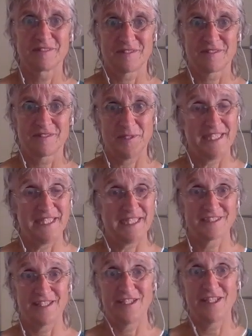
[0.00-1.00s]
when
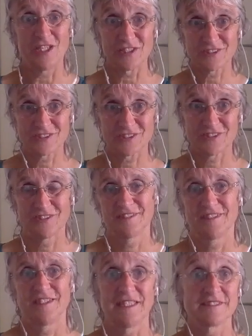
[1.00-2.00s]
there's a loss,
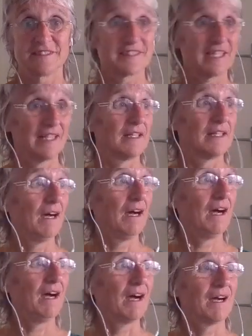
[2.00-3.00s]
then suddenly,
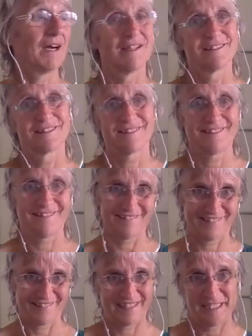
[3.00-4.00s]
can
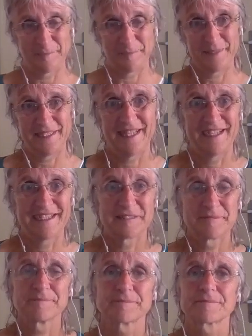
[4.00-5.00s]
be there.
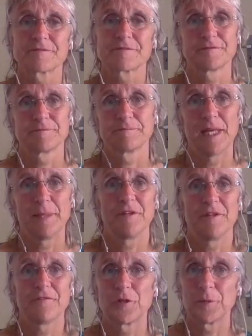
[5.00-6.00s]
Maybe
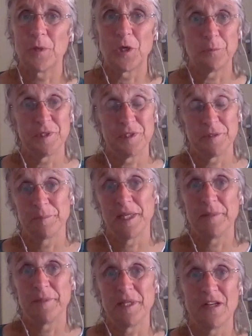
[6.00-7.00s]
for a moment,
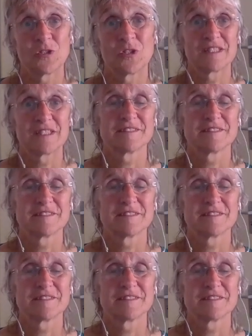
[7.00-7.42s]
maybe longer.